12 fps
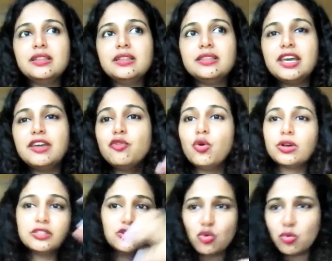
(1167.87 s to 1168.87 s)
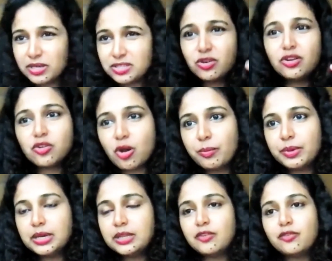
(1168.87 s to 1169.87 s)
they focus so much on
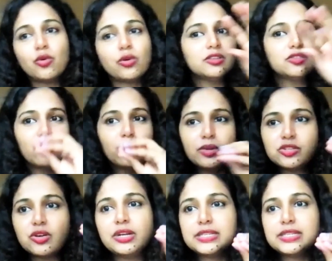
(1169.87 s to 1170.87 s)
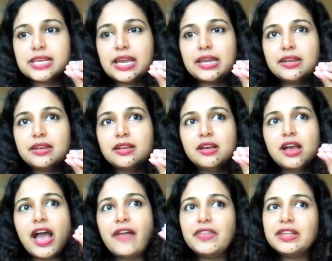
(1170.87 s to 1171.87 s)
copy, they focus so much on design,
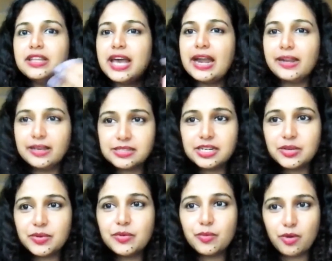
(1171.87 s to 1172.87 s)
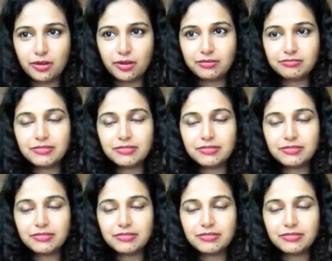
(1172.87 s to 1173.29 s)
and then the ad doesn't even work.